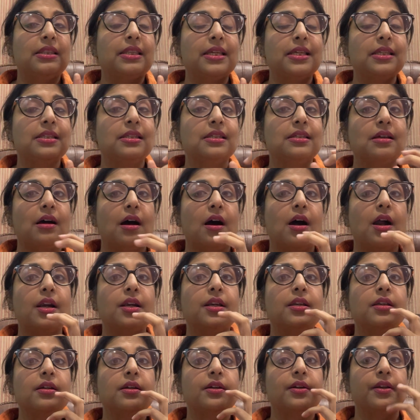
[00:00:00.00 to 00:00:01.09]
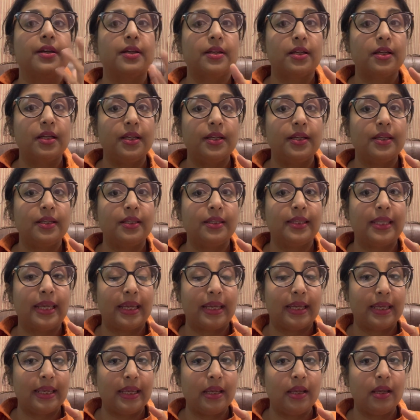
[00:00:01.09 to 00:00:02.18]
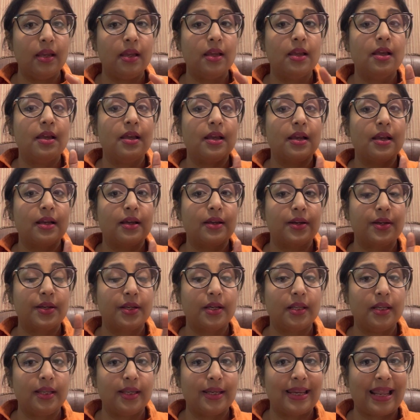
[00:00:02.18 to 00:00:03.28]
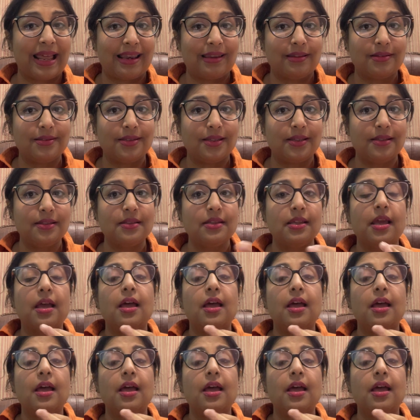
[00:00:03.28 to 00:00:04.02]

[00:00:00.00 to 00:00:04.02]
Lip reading: they start critical thinking, critical analysis,